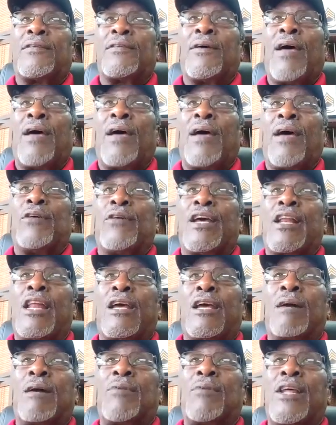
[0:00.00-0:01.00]
when he
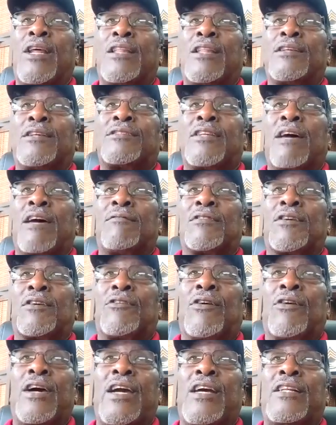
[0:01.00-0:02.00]
completed the seventh
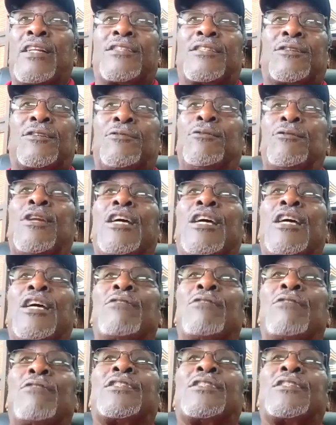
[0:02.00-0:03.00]
grade, schooling
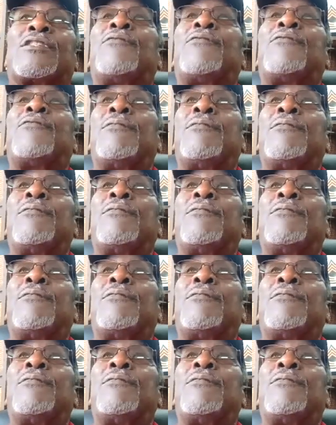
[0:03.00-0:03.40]
was done